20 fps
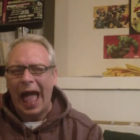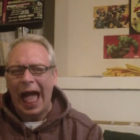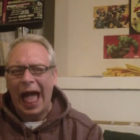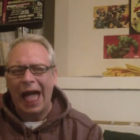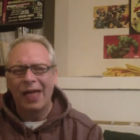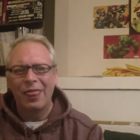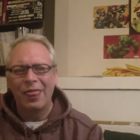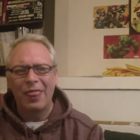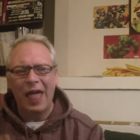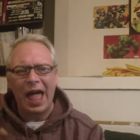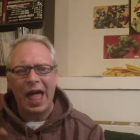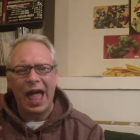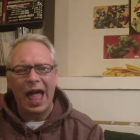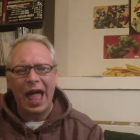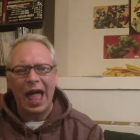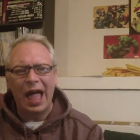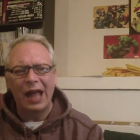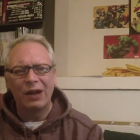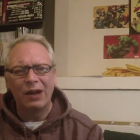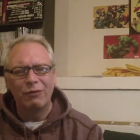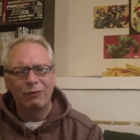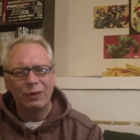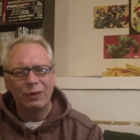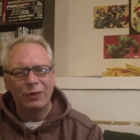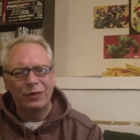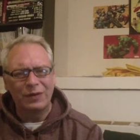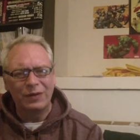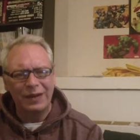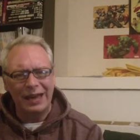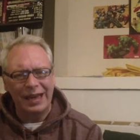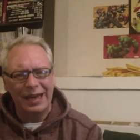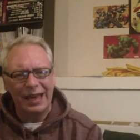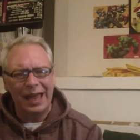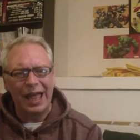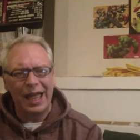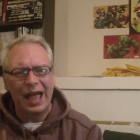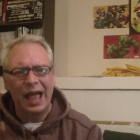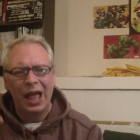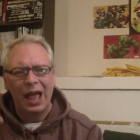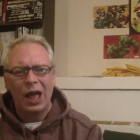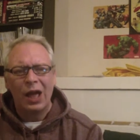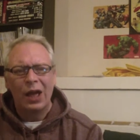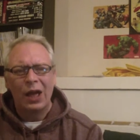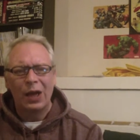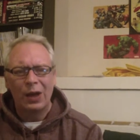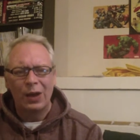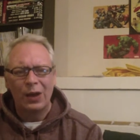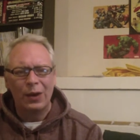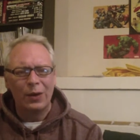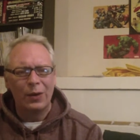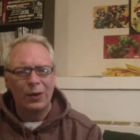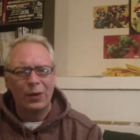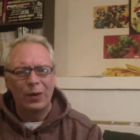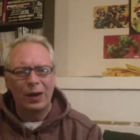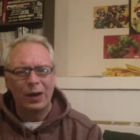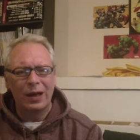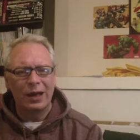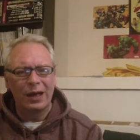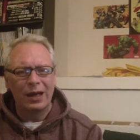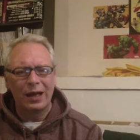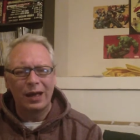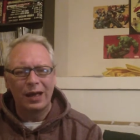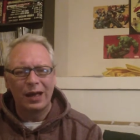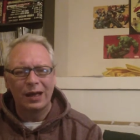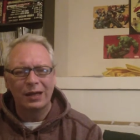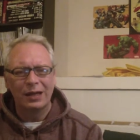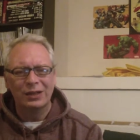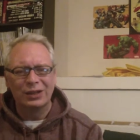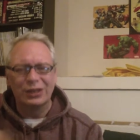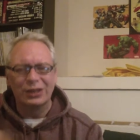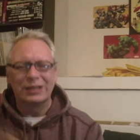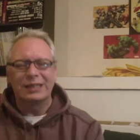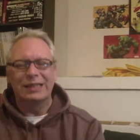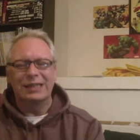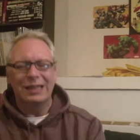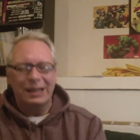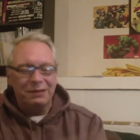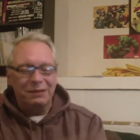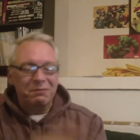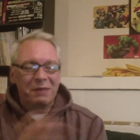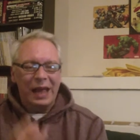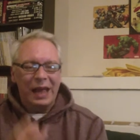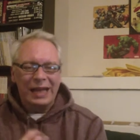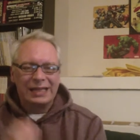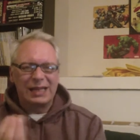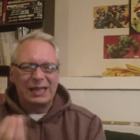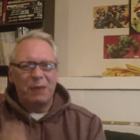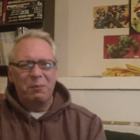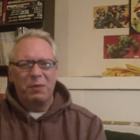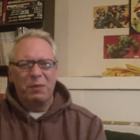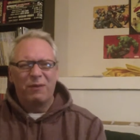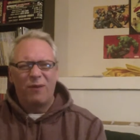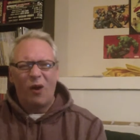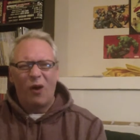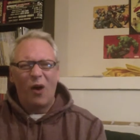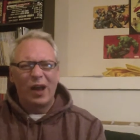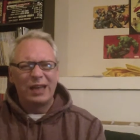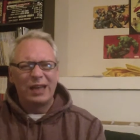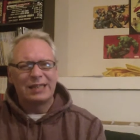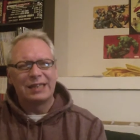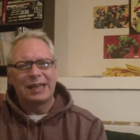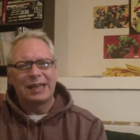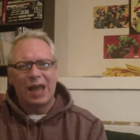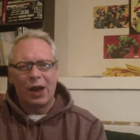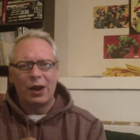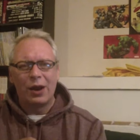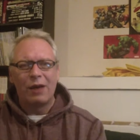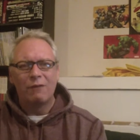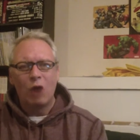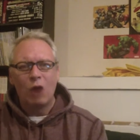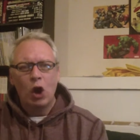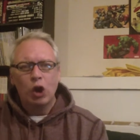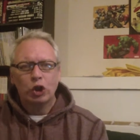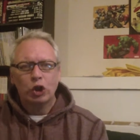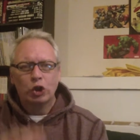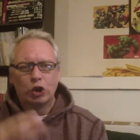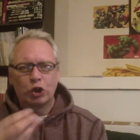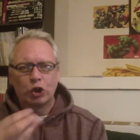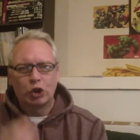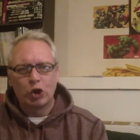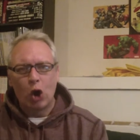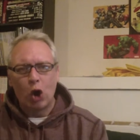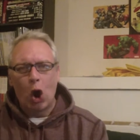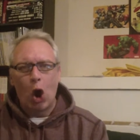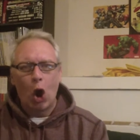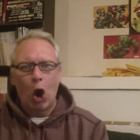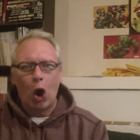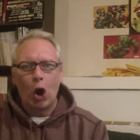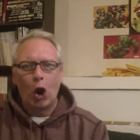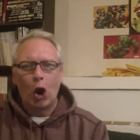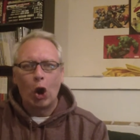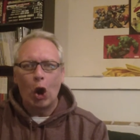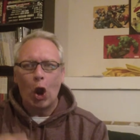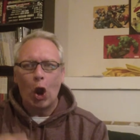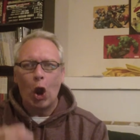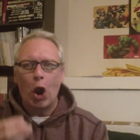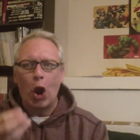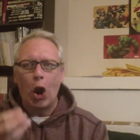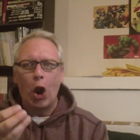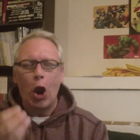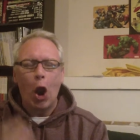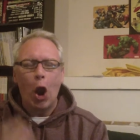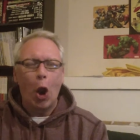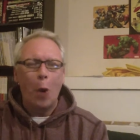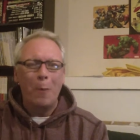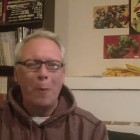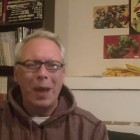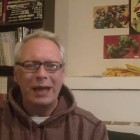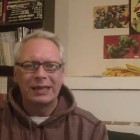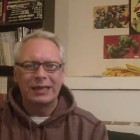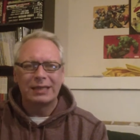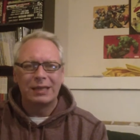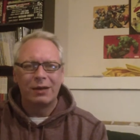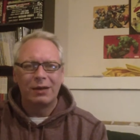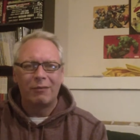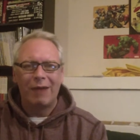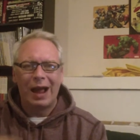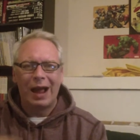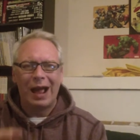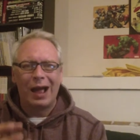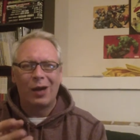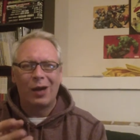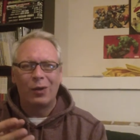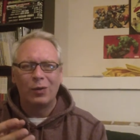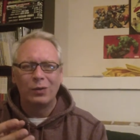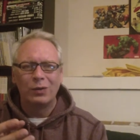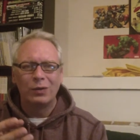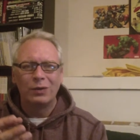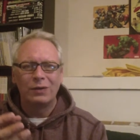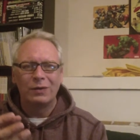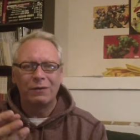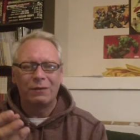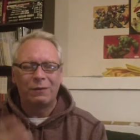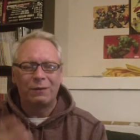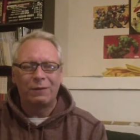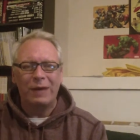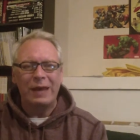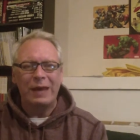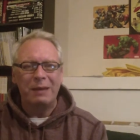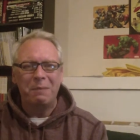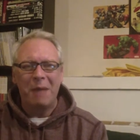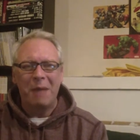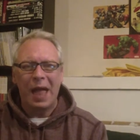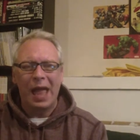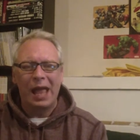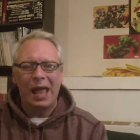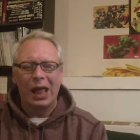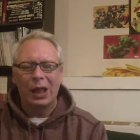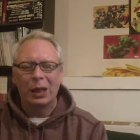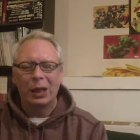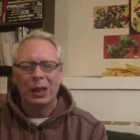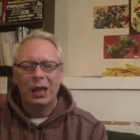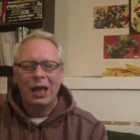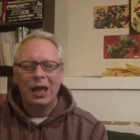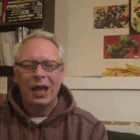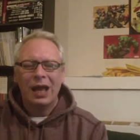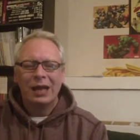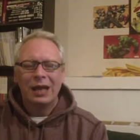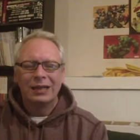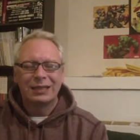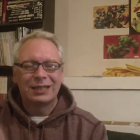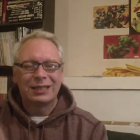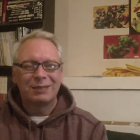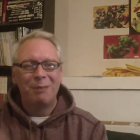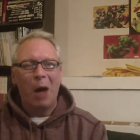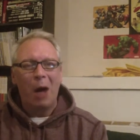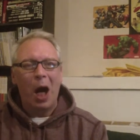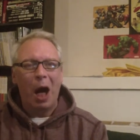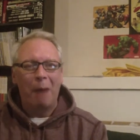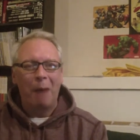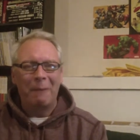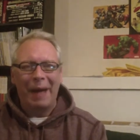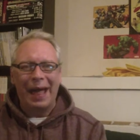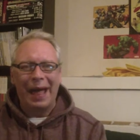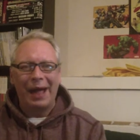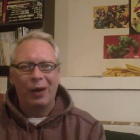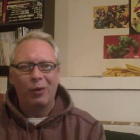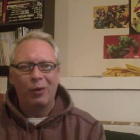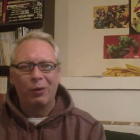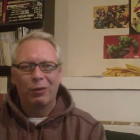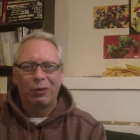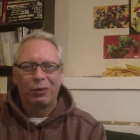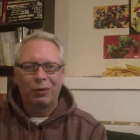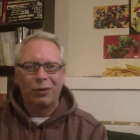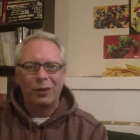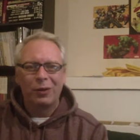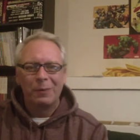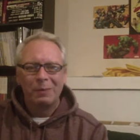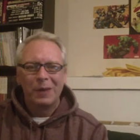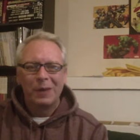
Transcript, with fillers: And then Ruth Negga, who just exemplifies the kind of strong, no messing around, female, smart mouth,